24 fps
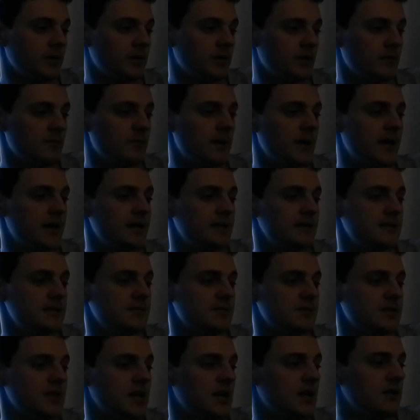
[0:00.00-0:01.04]
The plans
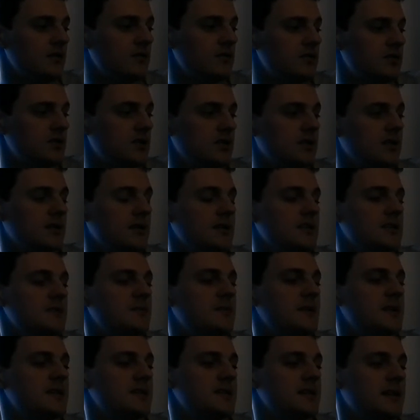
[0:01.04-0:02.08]
themselves should
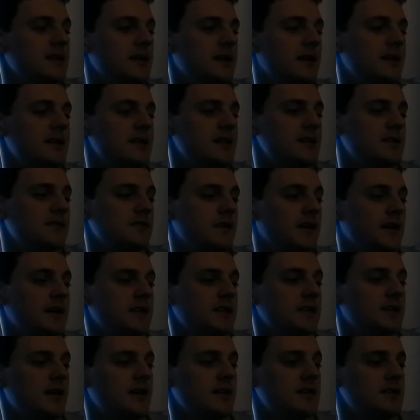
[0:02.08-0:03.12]
explicitly identify the
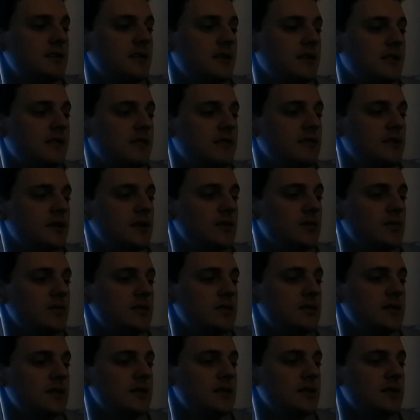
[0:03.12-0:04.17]
nature and
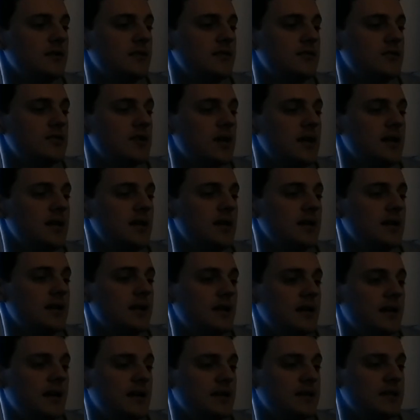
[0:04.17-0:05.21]
frequency of training
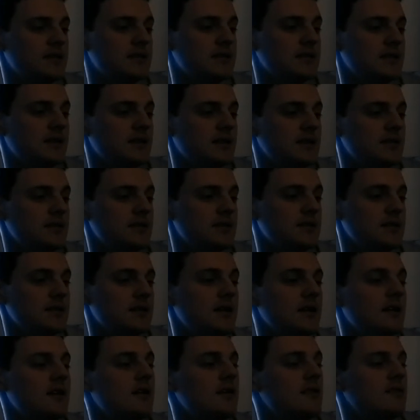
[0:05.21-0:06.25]
and exercising
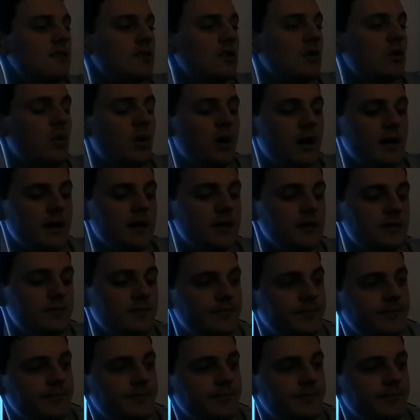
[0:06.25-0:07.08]
required.